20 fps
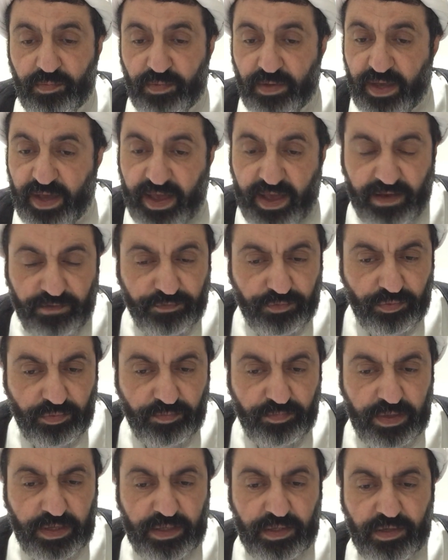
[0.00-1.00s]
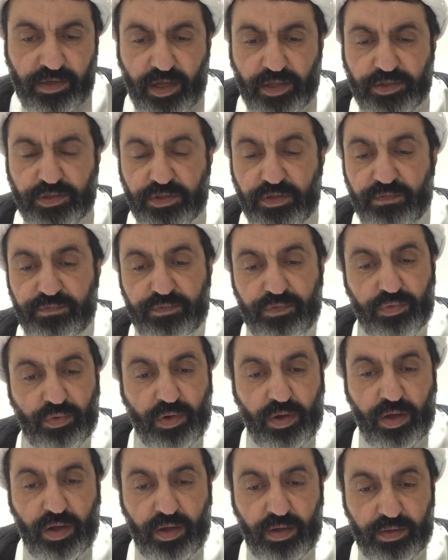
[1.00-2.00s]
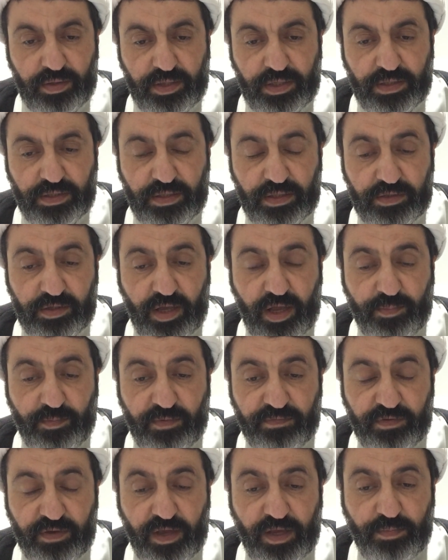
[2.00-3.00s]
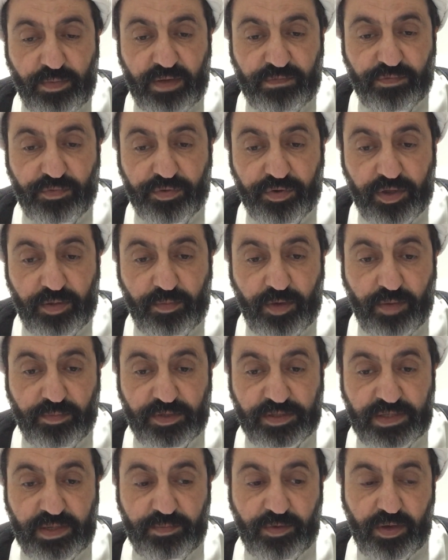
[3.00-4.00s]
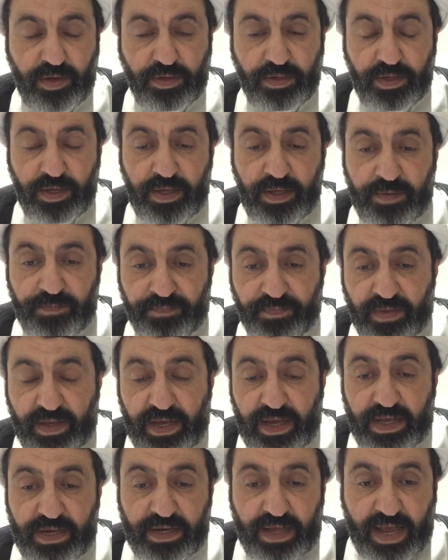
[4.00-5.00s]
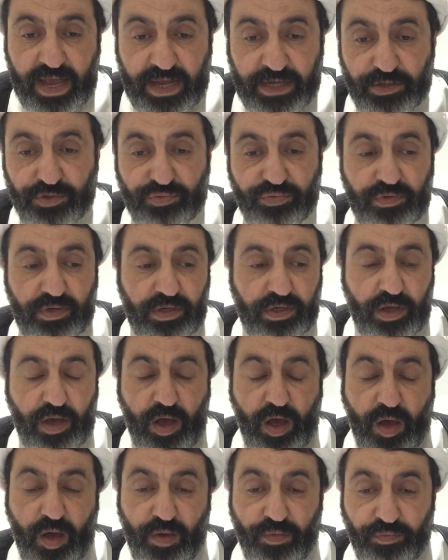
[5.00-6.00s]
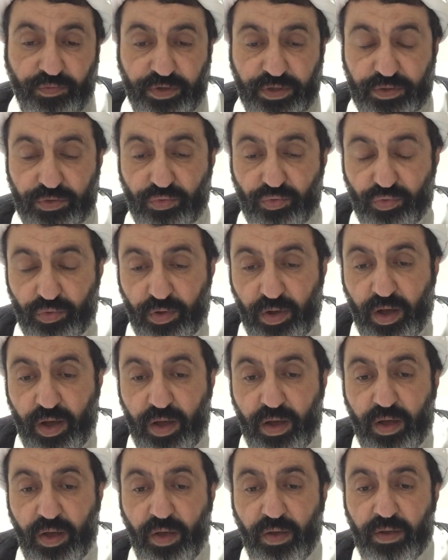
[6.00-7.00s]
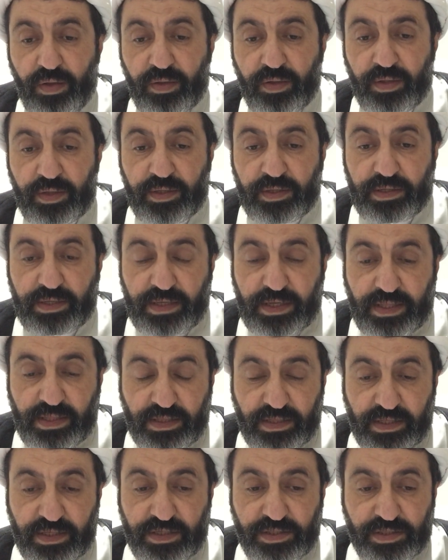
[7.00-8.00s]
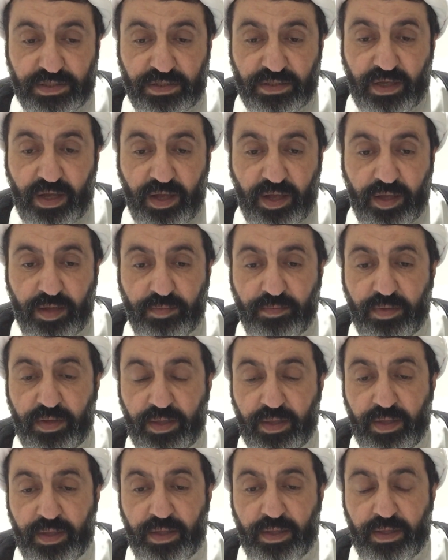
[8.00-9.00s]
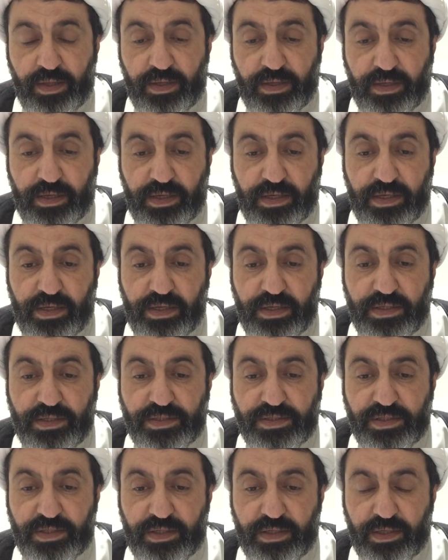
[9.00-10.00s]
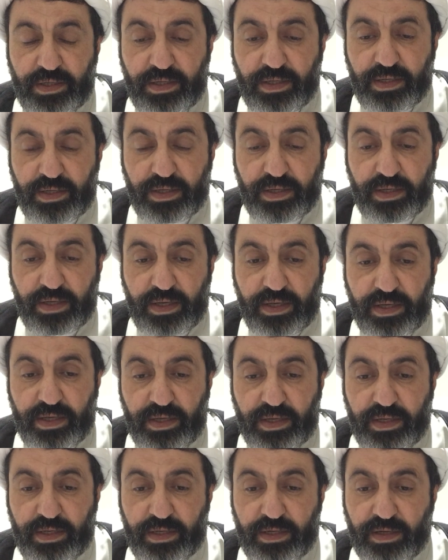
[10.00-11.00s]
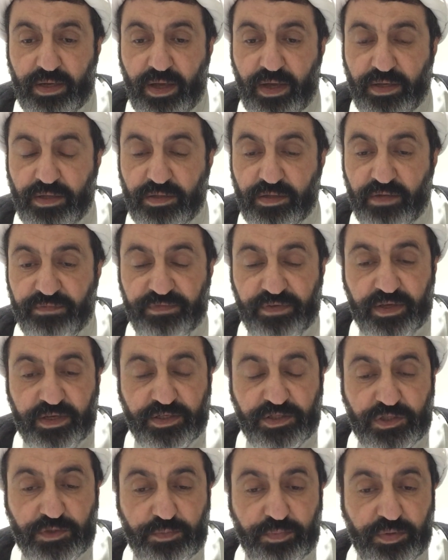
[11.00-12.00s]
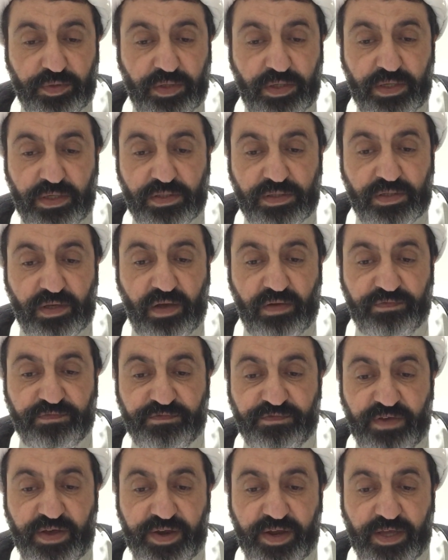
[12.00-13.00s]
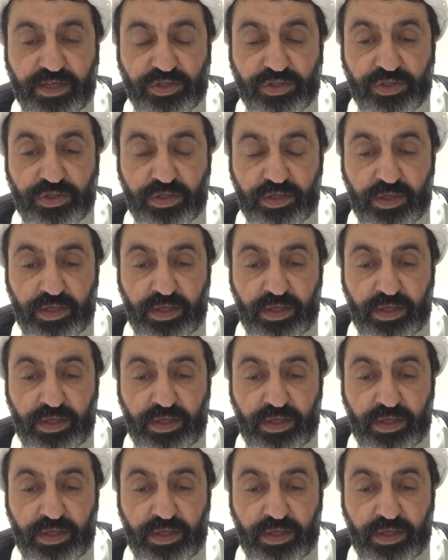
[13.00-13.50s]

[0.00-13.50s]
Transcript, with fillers: We have to make lots of dua in the time of Ghaibah for Imam Zaman. And actually, our dua in this time is a kind of experience of faraj.